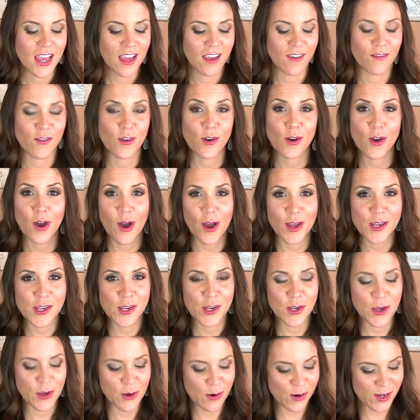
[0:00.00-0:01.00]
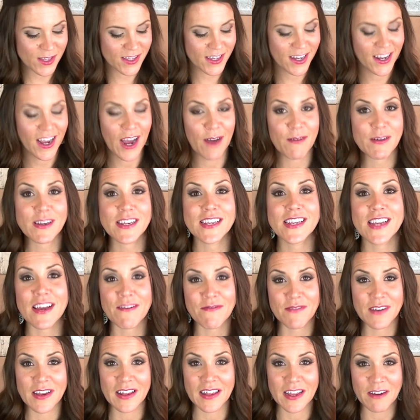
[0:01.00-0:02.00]
If you're going to New York City, I would
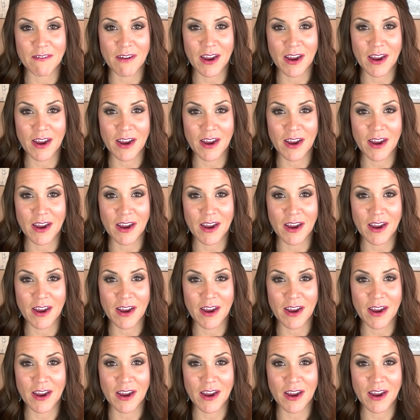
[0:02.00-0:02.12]
definitely